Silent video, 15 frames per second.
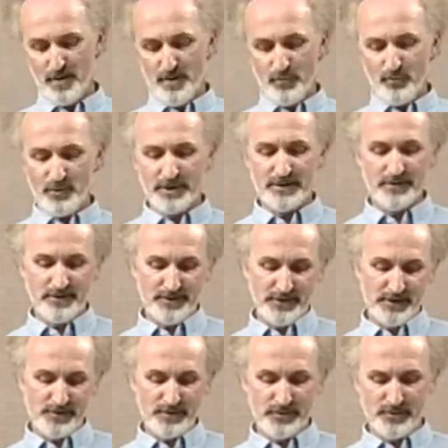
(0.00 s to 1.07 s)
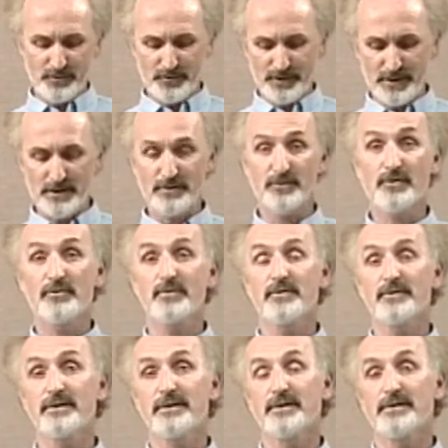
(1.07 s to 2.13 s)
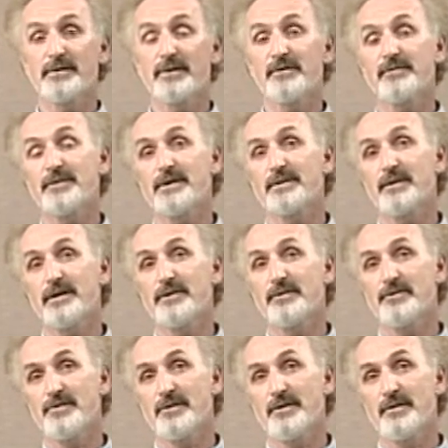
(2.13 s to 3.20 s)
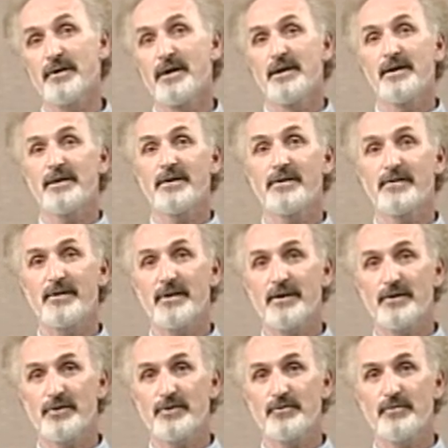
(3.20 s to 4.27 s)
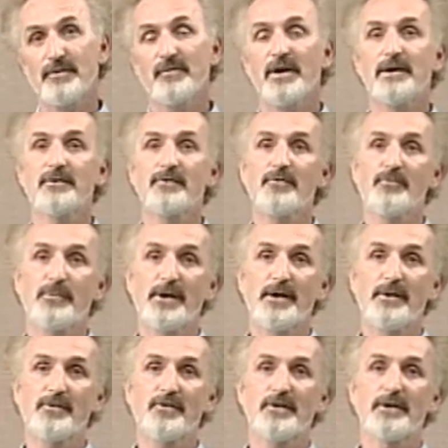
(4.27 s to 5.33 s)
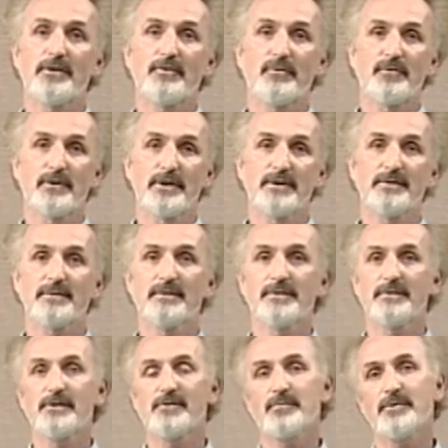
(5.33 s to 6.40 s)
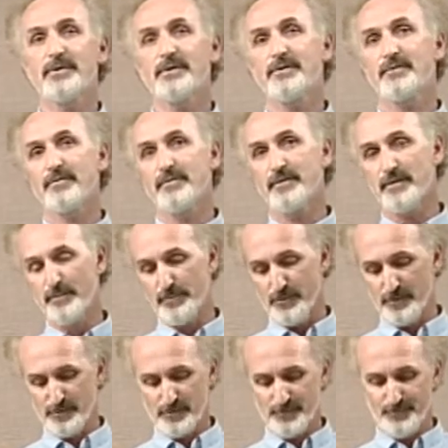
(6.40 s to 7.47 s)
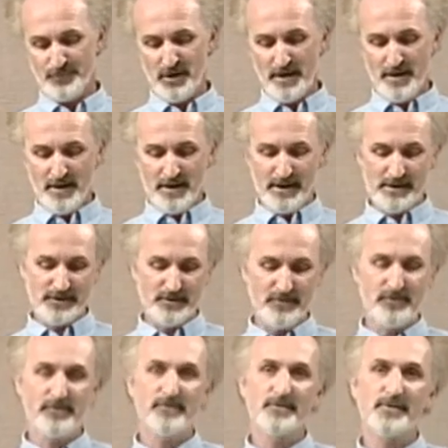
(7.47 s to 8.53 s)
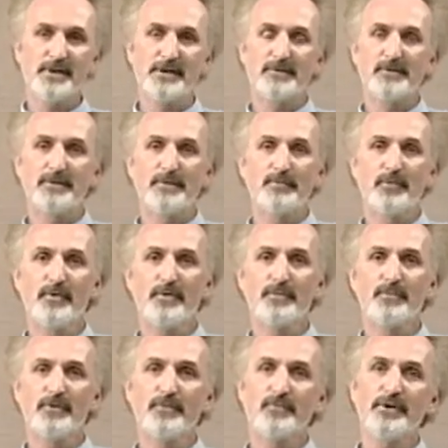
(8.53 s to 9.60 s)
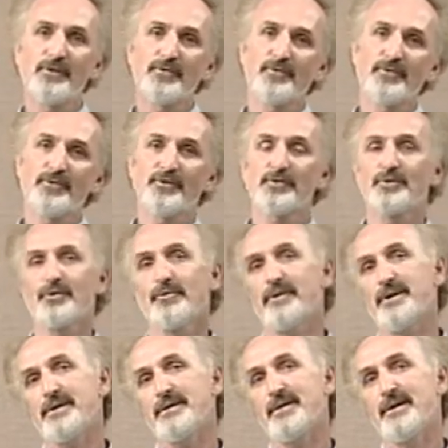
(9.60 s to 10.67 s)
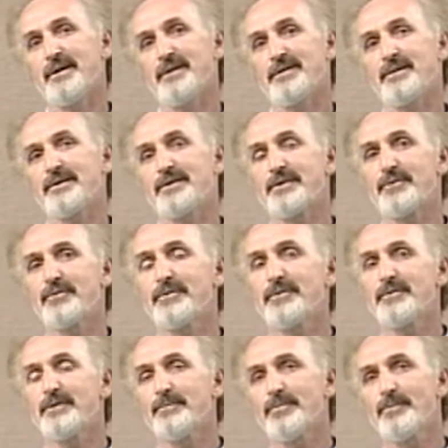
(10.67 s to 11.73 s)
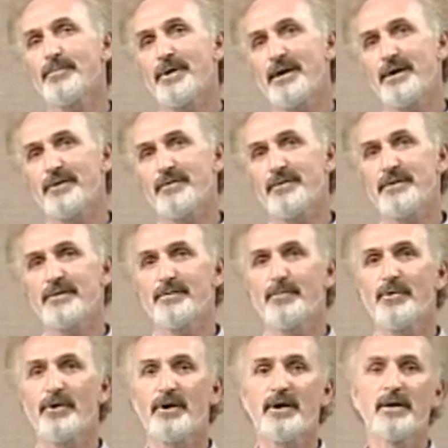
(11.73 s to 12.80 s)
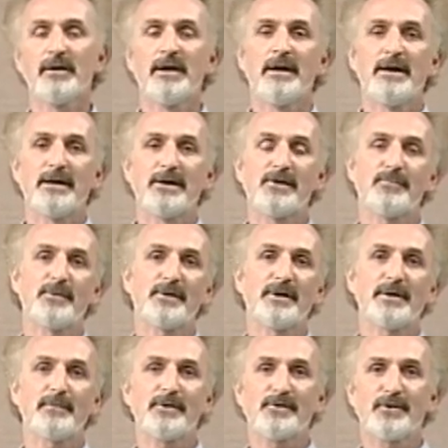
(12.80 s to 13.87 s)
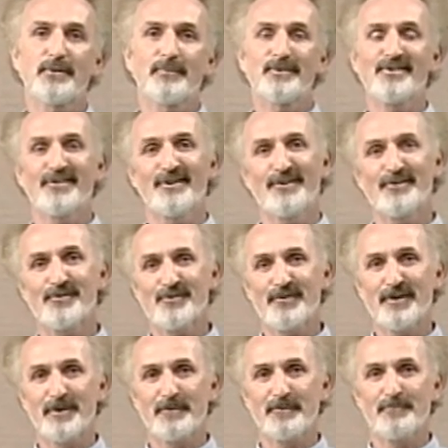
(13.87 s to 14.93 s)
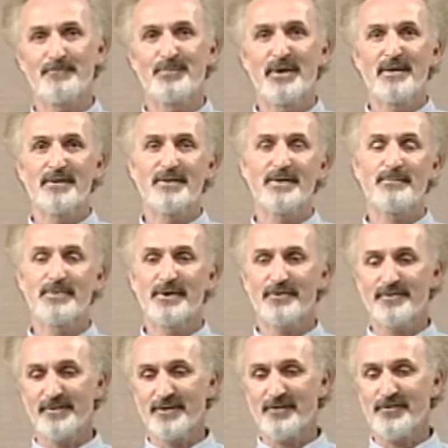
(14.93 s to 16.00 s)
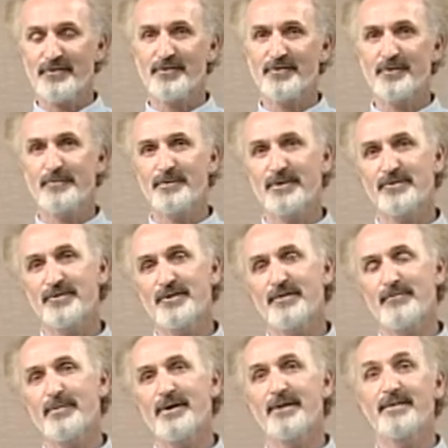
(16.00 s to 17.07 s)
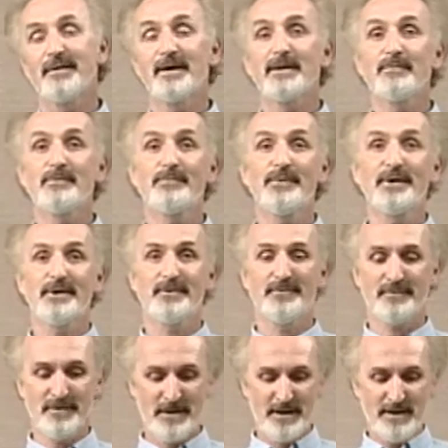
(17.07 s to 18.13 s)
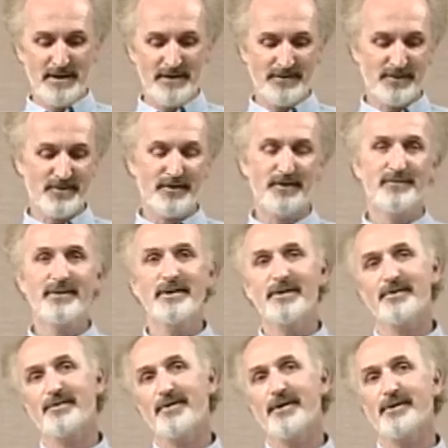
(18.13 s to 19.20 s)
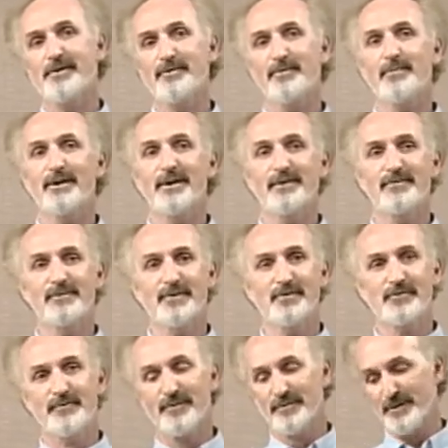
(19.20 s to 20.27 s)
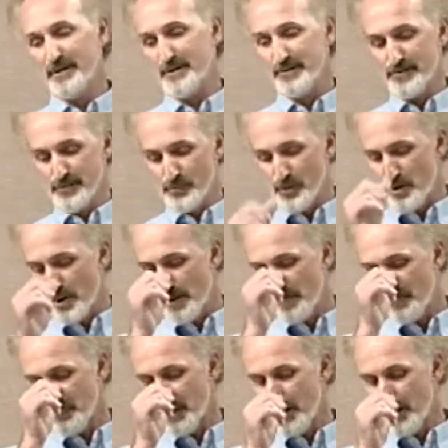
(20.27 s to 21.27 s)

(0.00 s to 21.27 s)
One of the things that's going on currently in golf technology is the issue of how to space and orient these particular dimples. As it turns out that more and more research is showing that the current dimple pattern in the ball is becoming, shall we say, extinct. That better distance can be achieved by a diamond pattern instead of the hexagonal pattern that's currently on this ball.